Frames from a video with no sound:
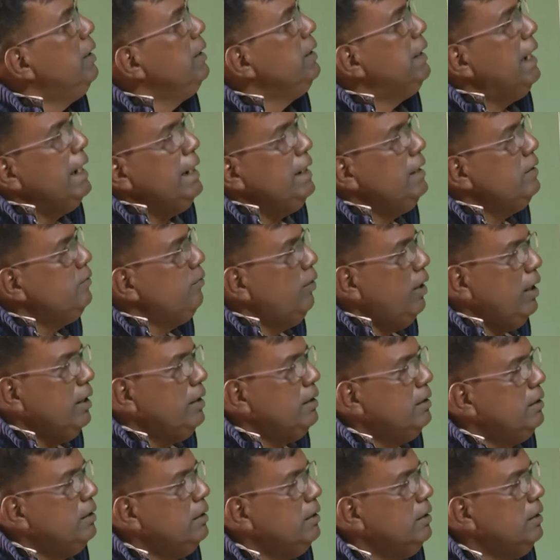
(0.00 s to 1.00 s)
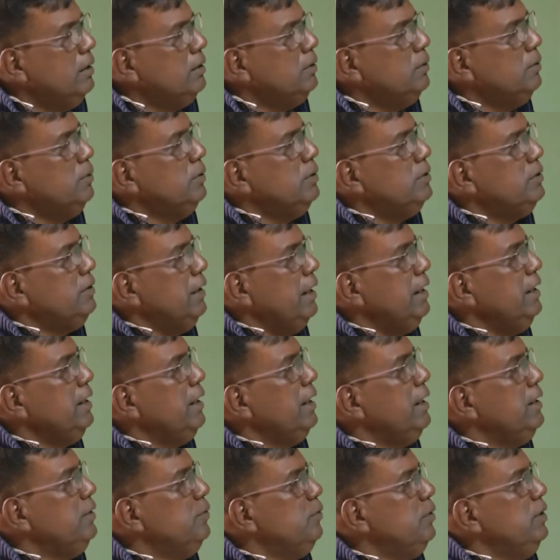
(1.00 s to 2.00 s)
That is what, through strain
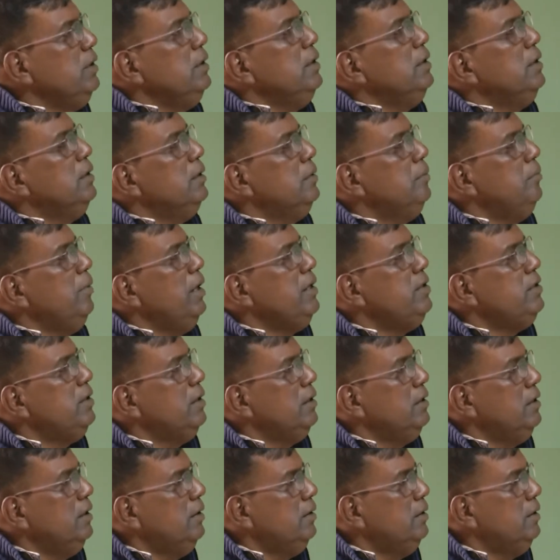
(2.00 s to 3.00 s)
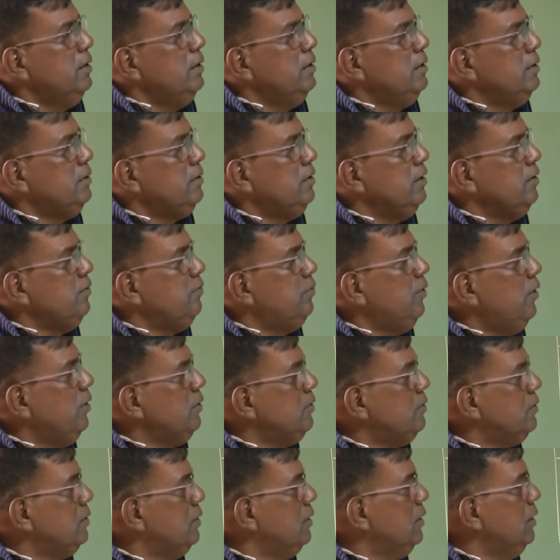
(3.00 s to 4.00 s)
gauge, we measure the stick
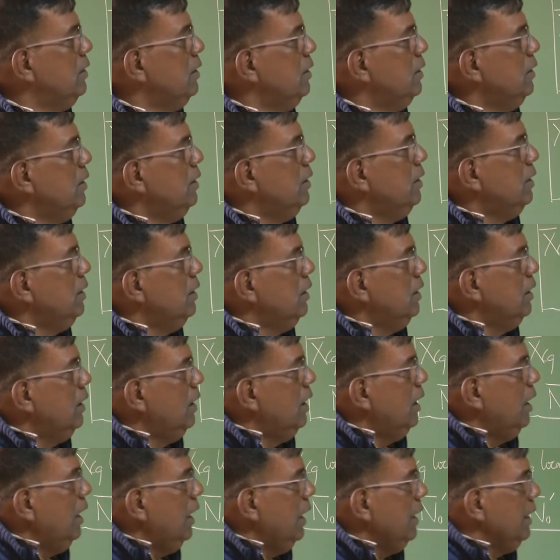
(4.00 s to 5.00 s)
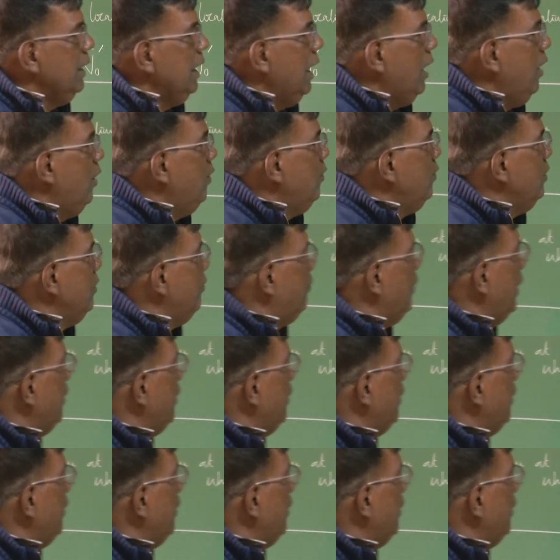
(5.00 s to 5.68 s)
force. And now, if